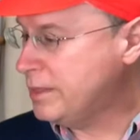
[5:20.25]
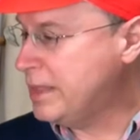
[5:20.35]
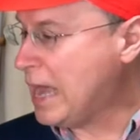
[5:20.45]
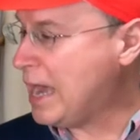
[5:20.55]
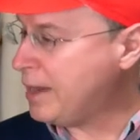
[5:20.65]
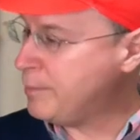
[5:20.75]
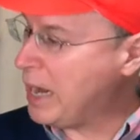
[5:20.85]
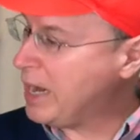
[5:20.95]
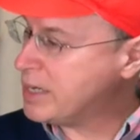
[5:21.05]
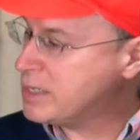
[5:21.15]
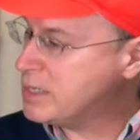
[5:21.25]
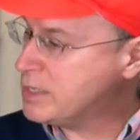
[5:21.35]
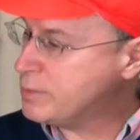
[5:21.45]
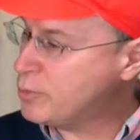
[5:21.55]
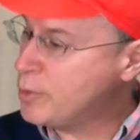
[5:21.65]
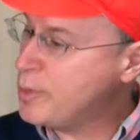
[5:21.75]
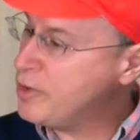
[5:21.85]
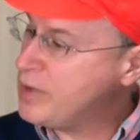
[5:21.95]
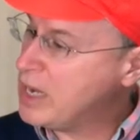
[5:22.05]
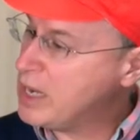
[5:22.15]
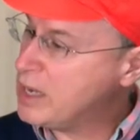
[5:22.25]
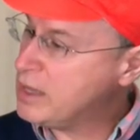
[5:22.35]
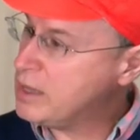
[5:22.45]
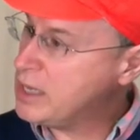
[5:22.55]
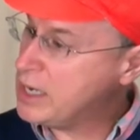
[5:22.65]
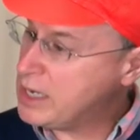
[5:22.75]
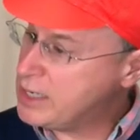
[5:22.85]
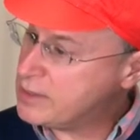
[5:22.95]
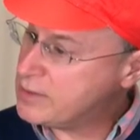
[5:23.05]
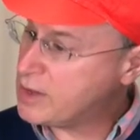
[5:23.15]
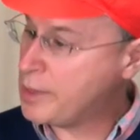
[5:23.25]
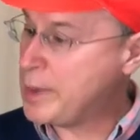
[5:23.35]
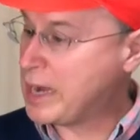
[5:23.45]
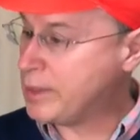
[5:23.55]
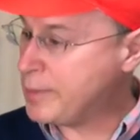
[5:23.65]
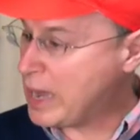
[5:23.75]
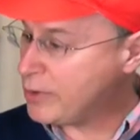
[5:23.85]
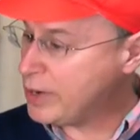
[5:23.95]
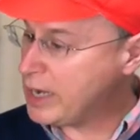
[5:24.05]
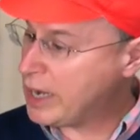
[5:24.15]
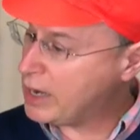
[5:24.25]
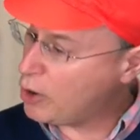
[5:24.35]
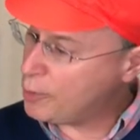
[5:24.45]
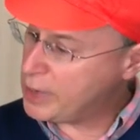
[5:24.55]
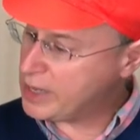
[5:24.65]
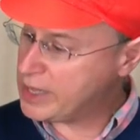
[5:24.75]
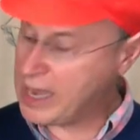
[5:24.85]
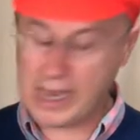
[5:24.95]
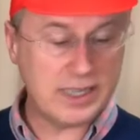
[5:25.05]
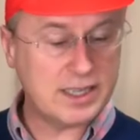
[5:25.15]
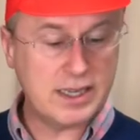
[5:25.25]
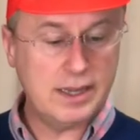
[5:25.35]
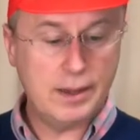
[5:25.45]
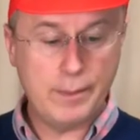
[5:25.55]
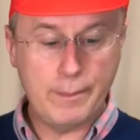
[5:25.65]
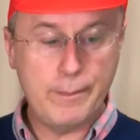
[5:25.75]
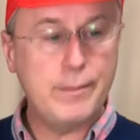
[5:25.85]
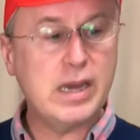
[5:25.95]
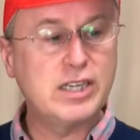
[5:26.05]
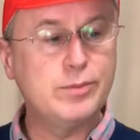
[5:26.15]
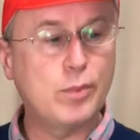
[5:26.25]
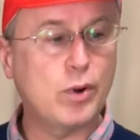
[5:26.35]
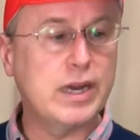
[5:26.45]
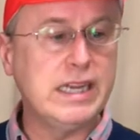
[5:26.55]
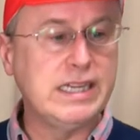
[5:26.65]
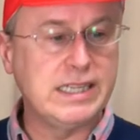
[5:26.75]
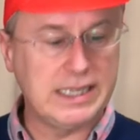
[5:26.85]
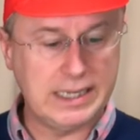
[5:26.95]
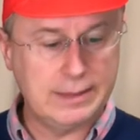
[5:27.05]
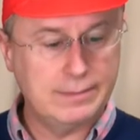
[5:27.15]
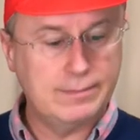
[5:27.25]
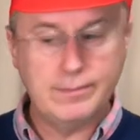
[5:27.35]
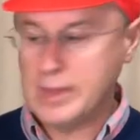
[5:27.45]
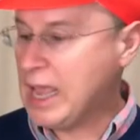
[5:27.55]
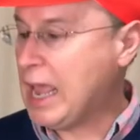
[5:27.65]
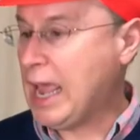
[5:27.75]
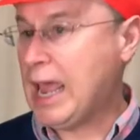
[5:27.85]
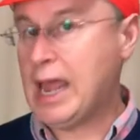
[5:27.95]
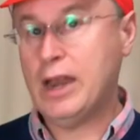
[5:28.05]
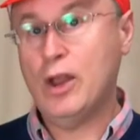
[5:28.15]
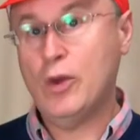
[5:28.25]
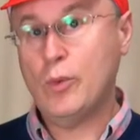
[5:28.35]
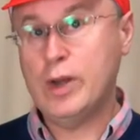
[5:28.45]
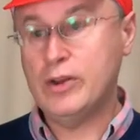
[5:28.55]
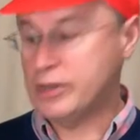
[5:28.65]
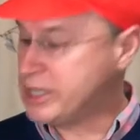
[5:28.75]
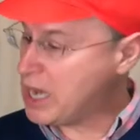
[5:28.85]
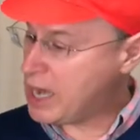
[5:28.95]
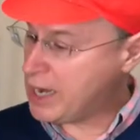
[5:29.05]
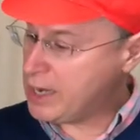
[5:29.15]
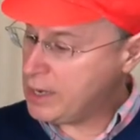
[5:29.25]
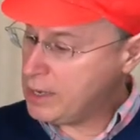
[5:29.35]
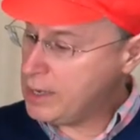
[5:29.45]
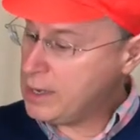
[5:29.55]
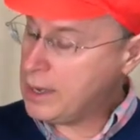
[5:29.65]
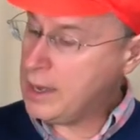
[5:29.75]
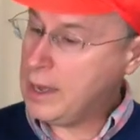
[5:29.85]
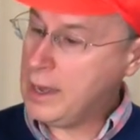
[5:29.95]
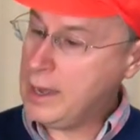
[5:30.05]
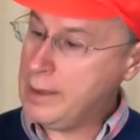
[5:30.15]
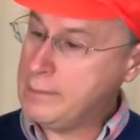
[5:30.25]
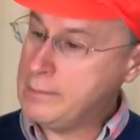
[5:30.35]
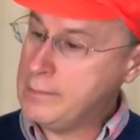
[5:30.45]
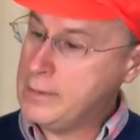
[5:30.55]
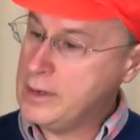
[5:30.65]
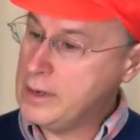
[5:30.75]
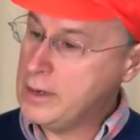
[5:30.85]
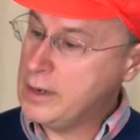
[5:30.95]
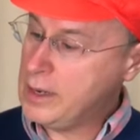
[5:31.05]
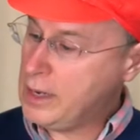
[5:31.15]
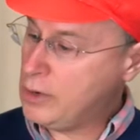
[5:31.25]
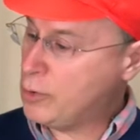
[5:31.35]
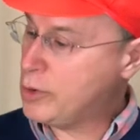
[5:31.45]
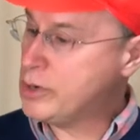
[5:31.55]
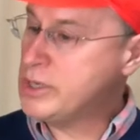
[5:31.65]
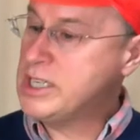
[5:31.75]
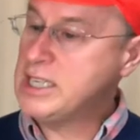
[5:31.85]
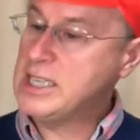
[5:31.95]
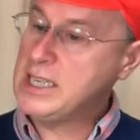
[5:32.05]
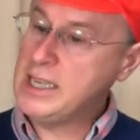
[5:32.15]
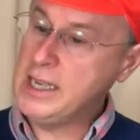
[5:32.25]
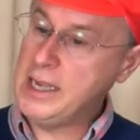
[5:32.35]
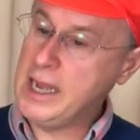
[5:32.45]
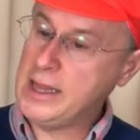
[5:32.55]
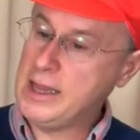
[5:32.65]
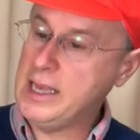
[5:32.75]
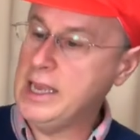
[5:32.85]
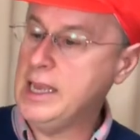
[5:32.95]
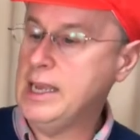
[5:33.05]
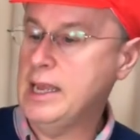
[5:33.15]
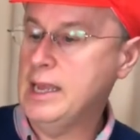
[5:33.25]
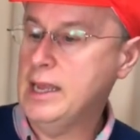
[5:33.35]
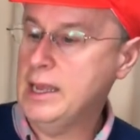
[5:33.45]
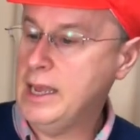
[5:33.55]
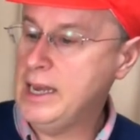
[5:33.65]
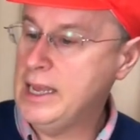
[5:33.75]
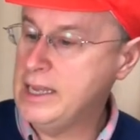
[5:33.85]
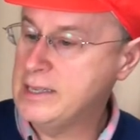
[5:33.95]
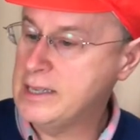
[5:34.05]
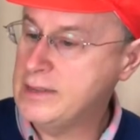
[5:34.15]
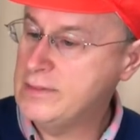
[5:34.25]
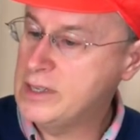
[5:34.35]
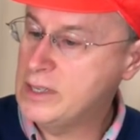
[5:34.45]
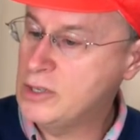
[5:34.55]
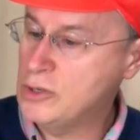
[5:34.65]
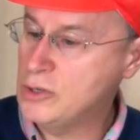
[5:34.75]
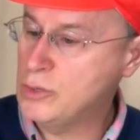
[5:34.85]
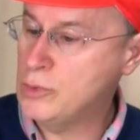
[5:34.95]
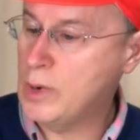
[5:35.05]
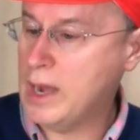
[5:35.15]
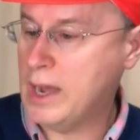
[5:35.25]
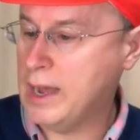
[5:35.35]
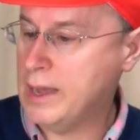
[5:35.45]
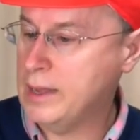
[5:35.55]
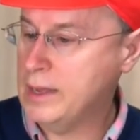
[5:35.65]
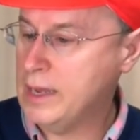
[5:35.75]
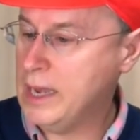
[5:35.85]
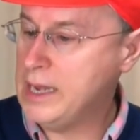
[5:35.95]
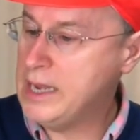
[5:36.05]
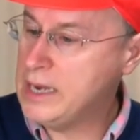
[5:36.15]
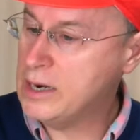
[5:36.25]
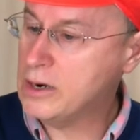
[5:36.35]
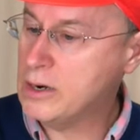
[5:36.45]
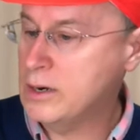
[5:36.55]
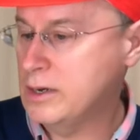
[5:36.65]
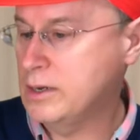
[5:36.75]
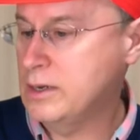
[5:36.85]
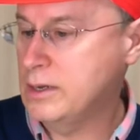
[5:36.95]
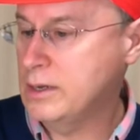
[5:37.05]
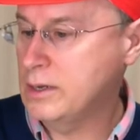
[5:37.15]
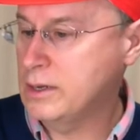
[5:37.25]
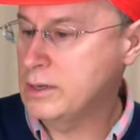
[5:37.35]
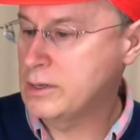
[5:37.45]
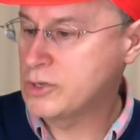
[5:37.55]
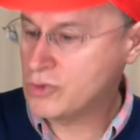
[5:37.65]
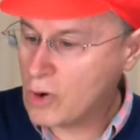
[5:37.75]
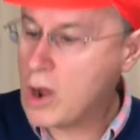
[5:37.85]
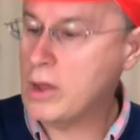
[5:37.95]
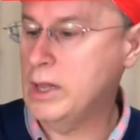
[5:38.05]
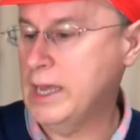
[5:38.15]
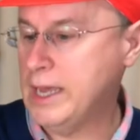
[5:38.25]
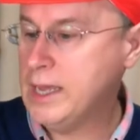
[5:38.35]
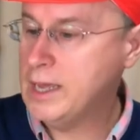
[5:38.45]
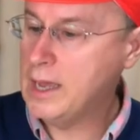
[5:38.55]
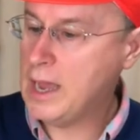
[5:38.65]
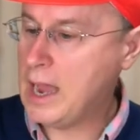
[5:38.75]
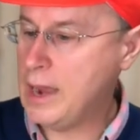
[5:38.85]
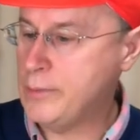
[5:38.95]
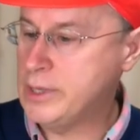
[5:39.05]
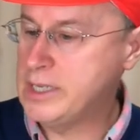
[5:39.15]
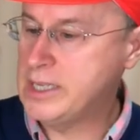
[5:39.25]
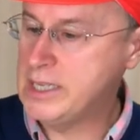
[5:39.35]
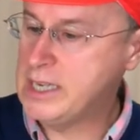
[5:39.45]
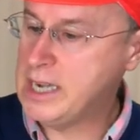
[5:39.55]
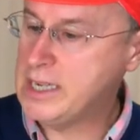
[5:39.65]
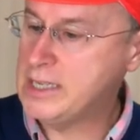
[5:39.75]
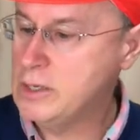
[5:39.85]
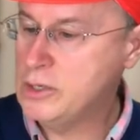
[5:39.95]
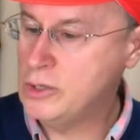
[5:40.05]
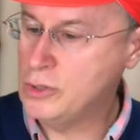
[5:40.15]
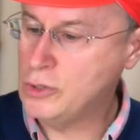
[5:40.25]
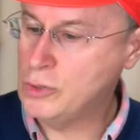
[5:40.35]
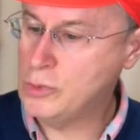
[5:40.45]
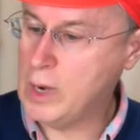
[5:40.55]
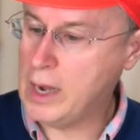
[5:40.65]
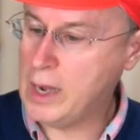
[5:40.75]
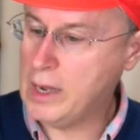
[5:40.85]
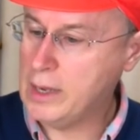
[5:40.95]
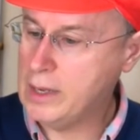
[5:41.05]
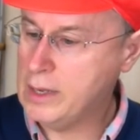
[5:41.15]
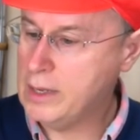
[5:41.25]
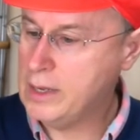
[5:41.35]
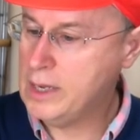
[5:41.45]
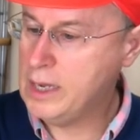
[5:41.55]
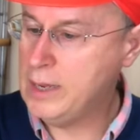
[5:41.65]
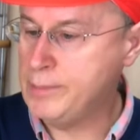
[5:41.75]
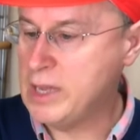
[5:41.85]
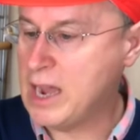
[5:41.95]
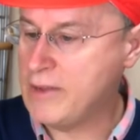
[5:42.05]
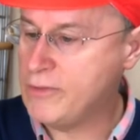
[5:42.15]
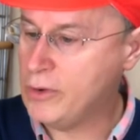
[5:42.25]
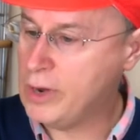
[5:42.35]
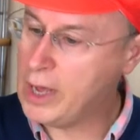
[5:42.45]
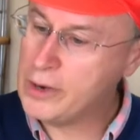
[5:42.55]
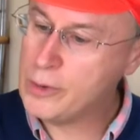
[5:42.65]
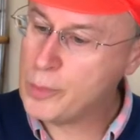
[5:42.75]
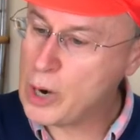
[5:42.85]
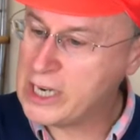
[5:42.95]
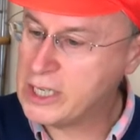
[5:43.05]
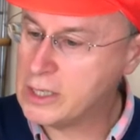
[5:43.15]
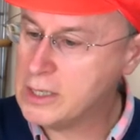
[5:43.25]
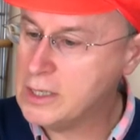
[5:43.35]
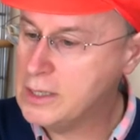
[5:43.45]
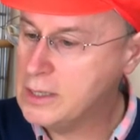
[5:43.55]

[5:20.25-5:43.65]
That makes removing the adhesives on the back of the battery and opening the case much more easy. And when you're done, in order to get the adhesives to adhere strongly, I would suggest to keep the iPhone under pressure.